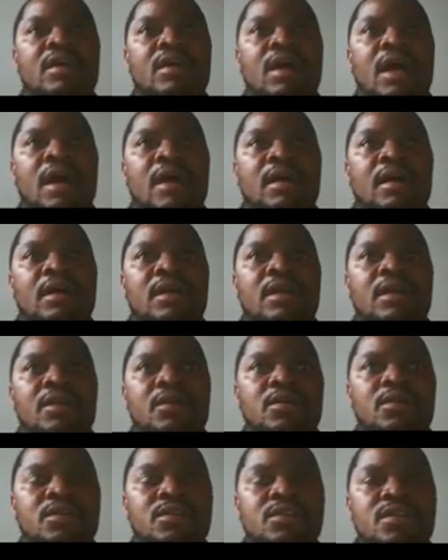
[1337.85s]

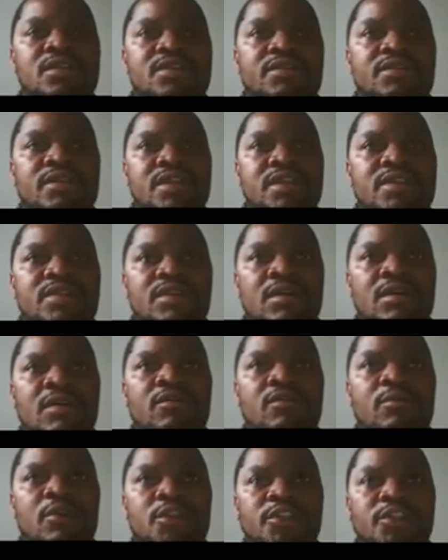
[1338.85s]
Newton's first law
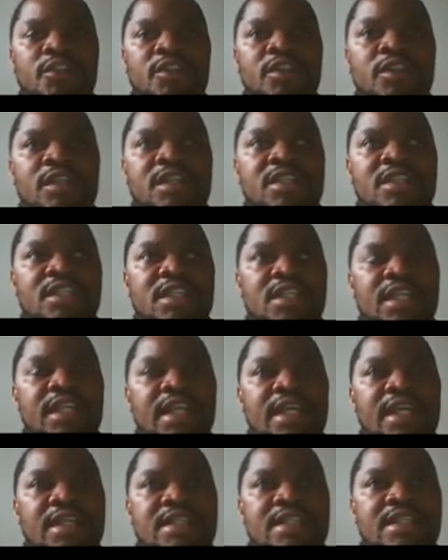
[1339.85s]
of motion is
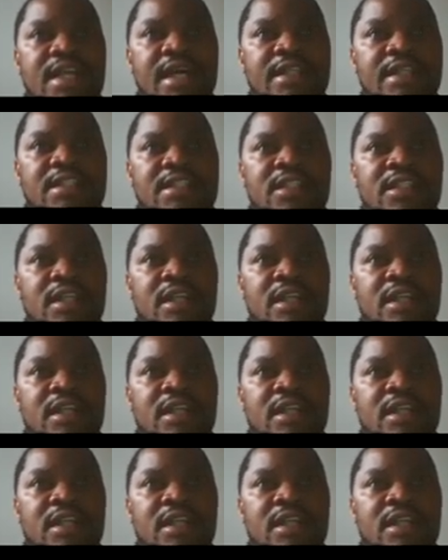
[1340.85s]
telling us that